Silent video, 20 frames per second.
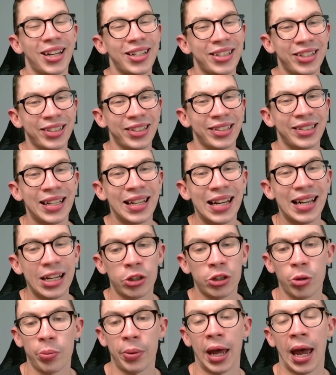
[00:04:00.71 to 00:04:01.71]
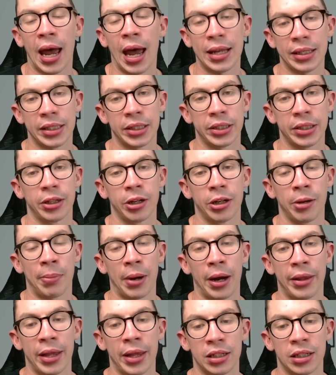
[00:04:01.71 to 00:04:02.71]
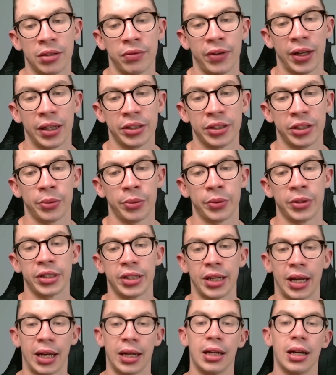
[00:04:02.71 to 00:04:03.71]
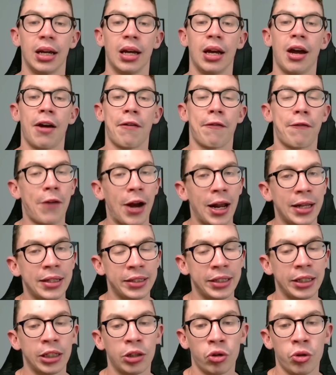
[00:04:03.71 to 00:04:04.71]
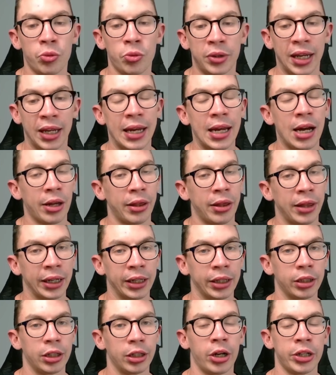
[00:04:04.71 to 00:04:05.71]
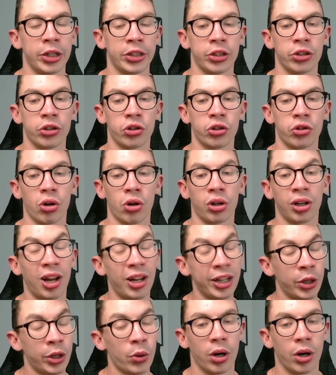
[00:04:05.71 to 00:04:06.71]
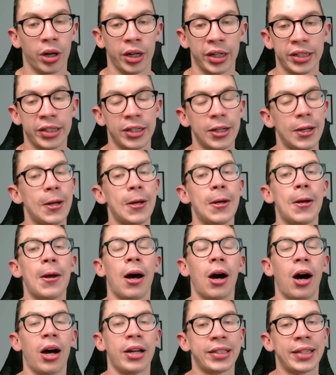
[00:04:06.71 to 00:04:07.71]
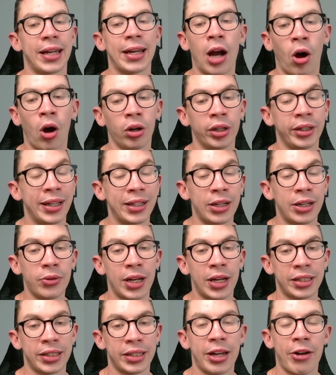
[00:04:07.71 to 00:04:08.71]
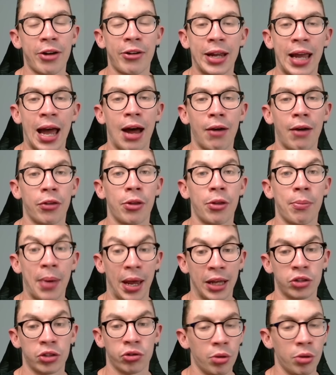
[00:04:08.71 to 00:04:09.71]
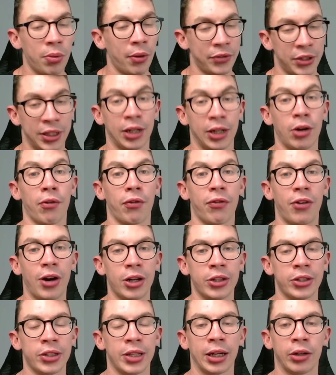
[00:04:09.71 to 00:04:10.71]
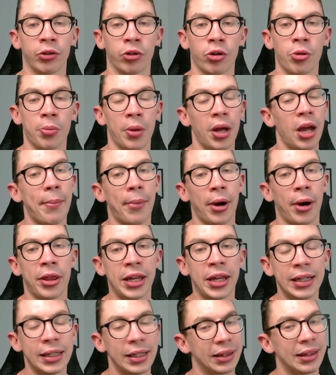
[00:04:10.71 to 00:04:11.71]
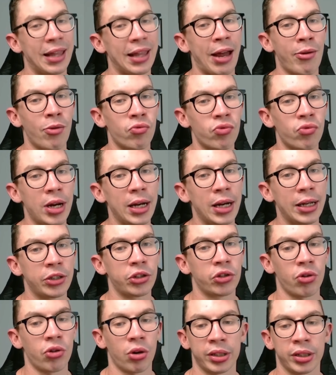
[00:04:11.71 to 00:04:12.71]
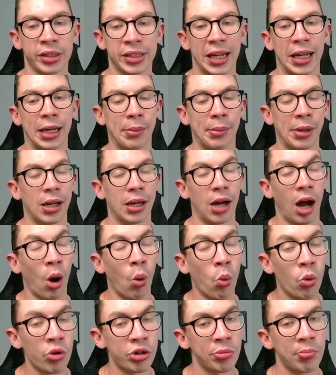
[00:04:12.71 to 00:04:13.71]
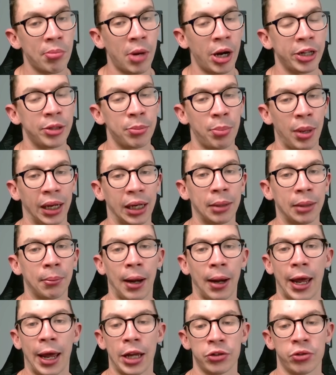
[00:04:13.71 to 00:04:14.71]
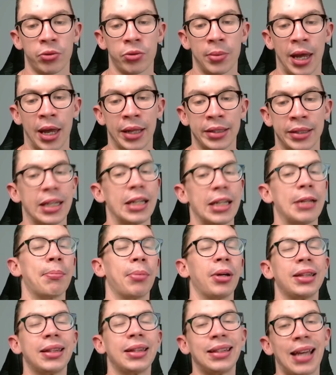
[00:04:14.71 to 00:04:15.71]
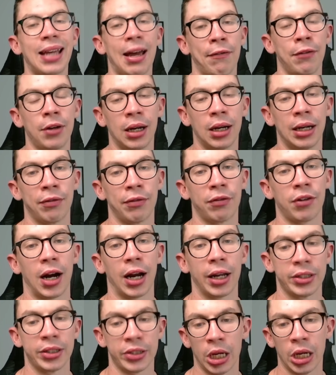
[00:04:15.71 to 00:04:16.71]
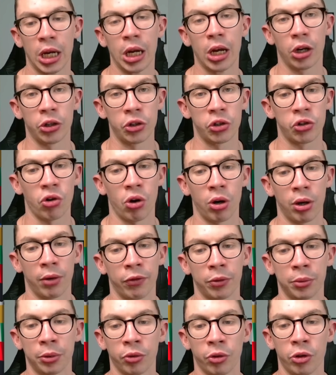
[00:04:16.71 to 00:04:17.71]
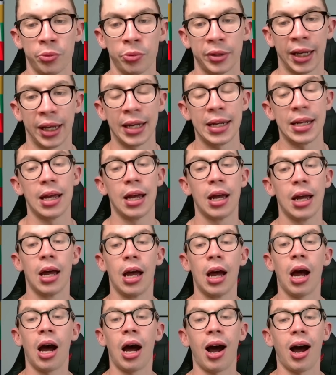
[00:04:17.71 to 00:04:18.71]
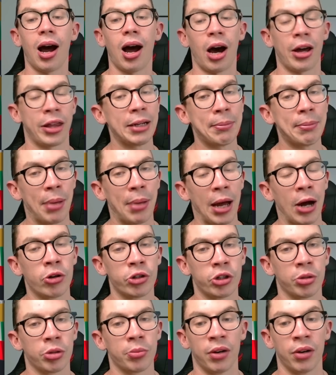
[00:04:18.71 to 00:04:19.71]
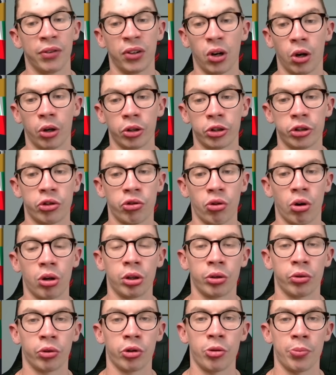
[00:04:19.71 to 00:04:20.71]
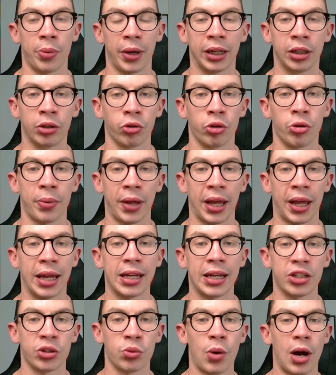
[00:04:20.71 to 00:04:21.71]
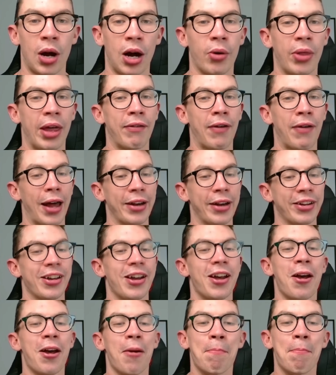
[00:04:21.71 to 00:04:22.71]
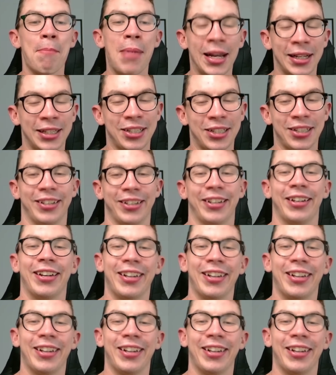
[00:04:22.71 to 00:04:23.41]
just a little bit hesitant about their defence, I would say. France in Group D, I think, are nice and strong. Likewise, I'd say Holland, they don't necessarily have the best group. Obviously, they've got France in their group. I think they're a really strong team, and I wouldn't mind picking players from their team. But definitely France are strong from Group D. I think Belgium have got a strong group in Group E as well. They've had mixed